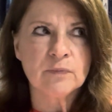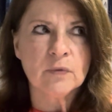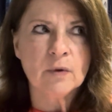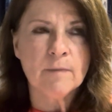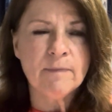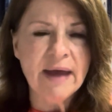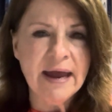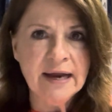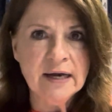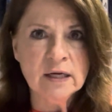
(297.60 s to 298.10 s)

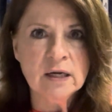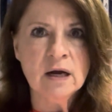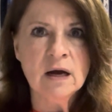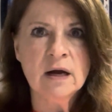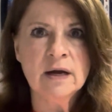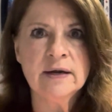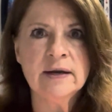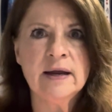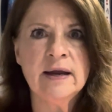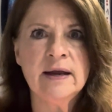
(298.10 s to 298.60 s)

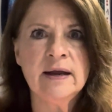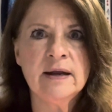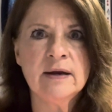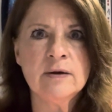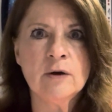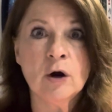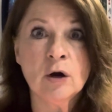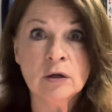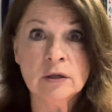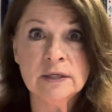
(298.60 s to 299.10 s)
Pentagon and
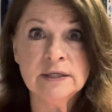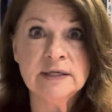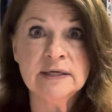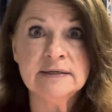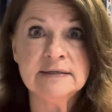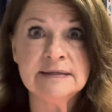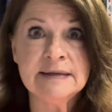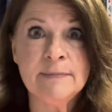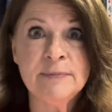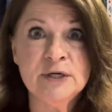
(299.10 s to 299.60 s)
Arlington
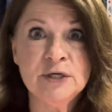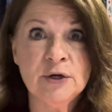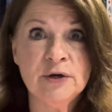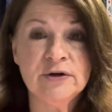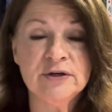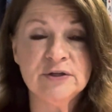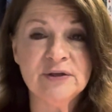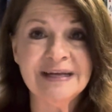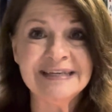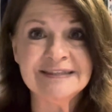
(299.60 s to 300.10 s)

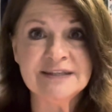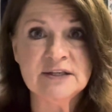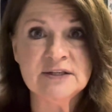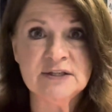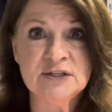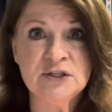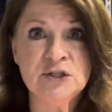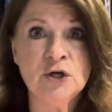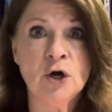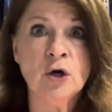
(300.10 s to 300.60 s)
Cemetery. So that's the
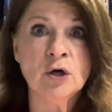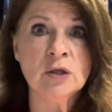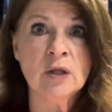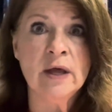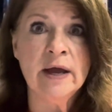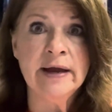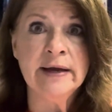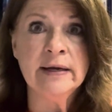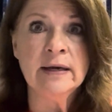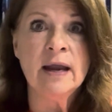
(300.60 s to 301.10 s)
start
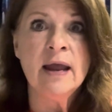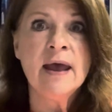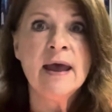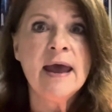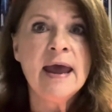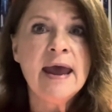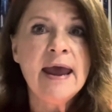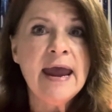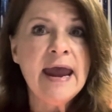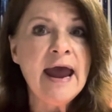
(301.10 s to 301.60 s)
line.
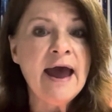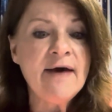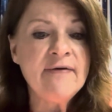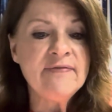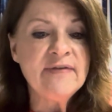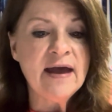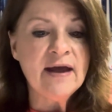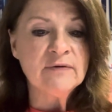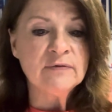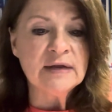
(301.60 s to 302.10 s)
And
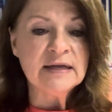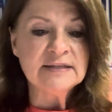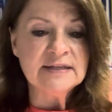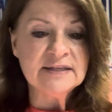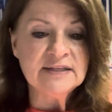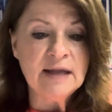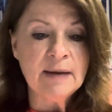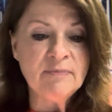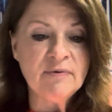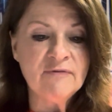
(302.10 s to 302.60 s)
that, as I
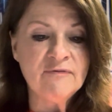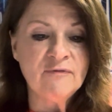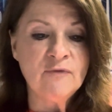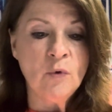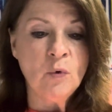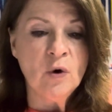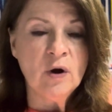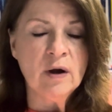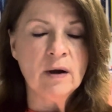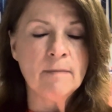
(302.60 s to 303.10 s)
said
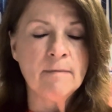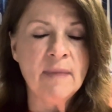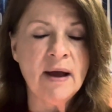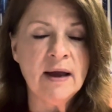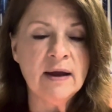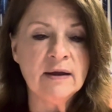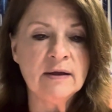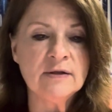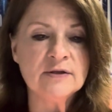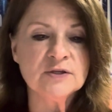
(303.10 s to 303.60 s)
before,
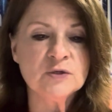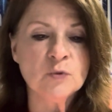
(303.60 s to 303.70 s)
miles